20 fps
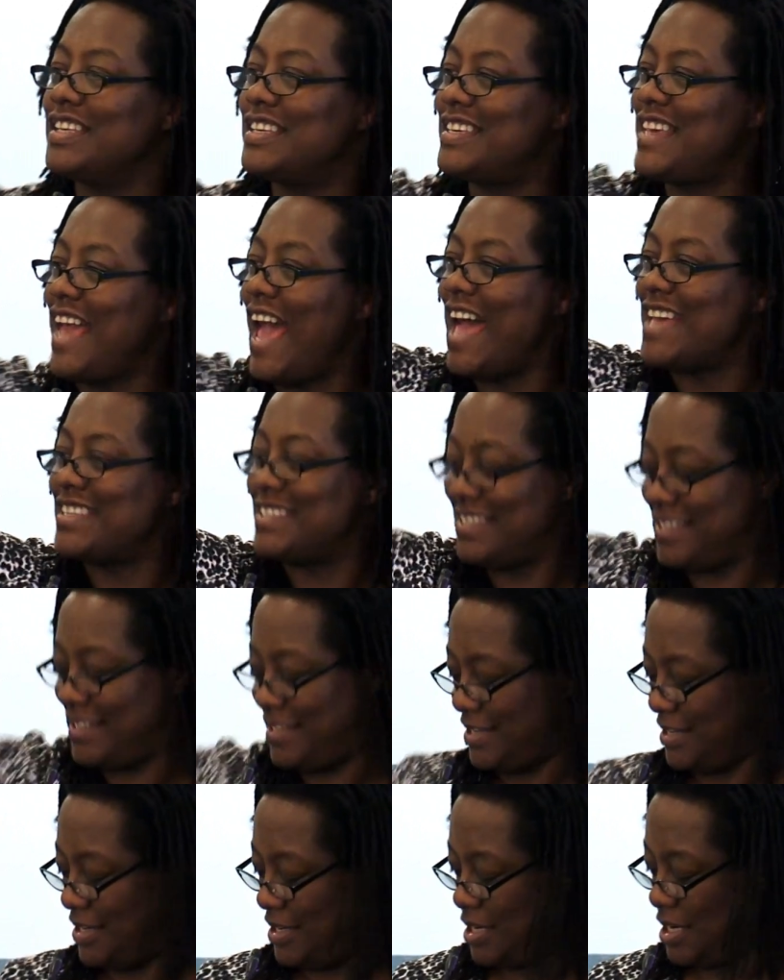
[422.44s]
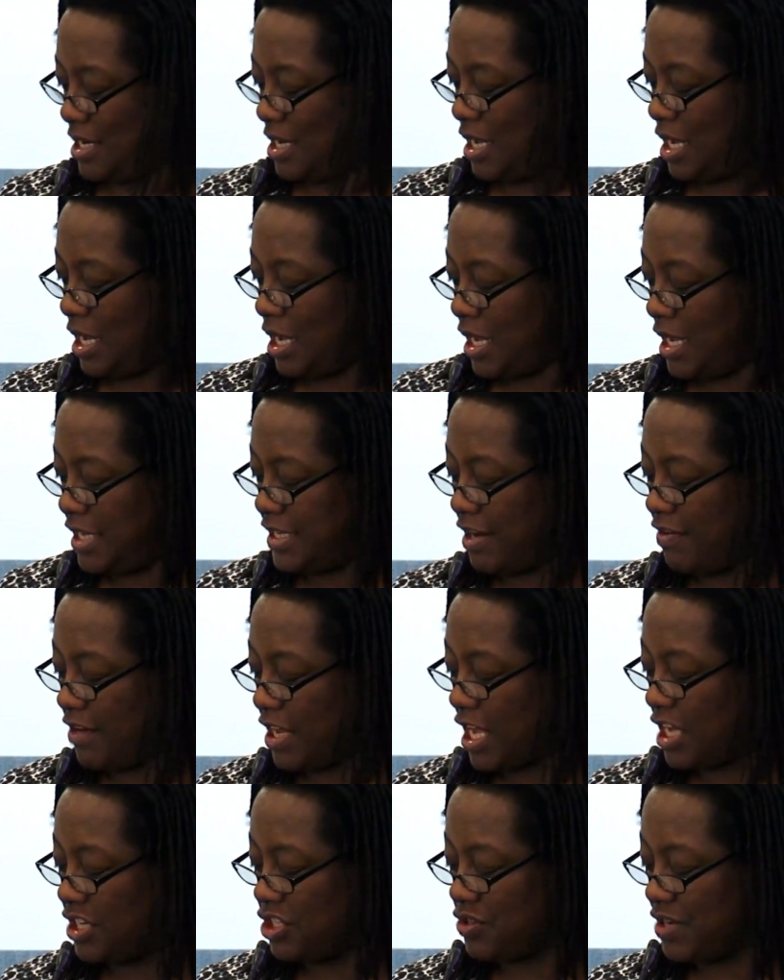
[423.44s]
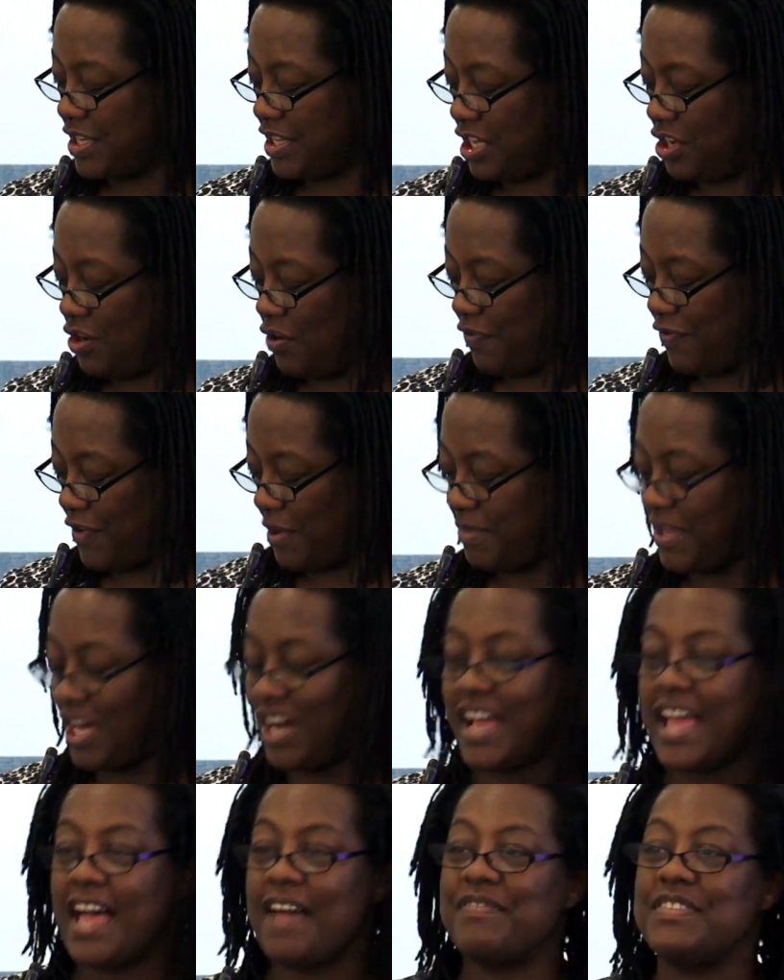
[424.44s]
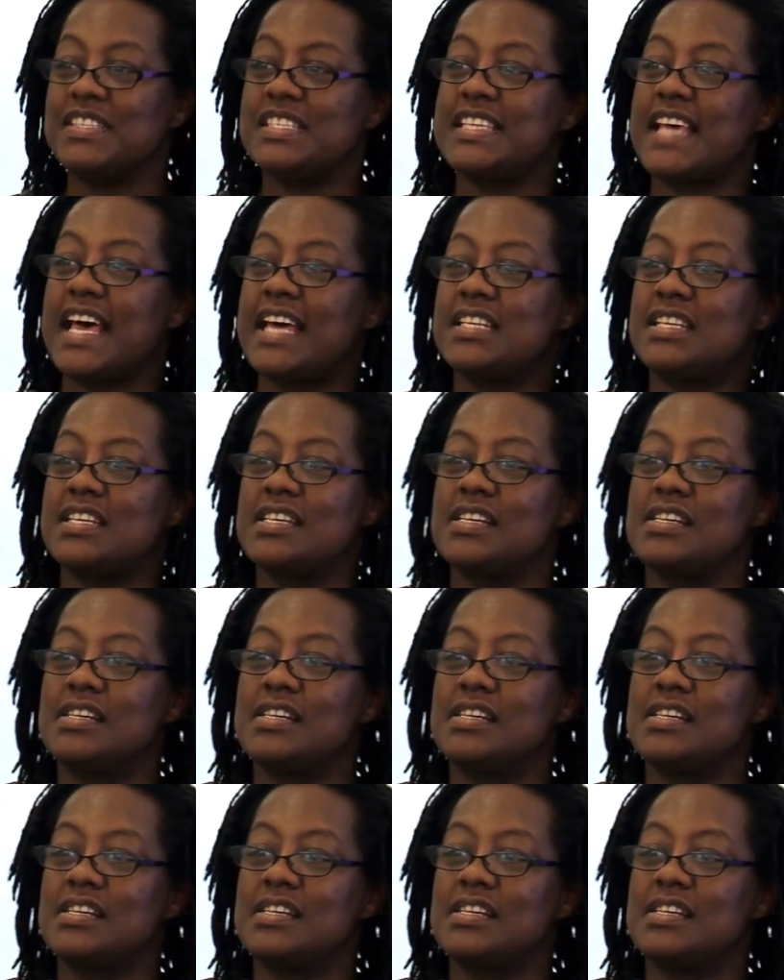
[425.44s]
Yes. Is there a country that you're from that I haven't said?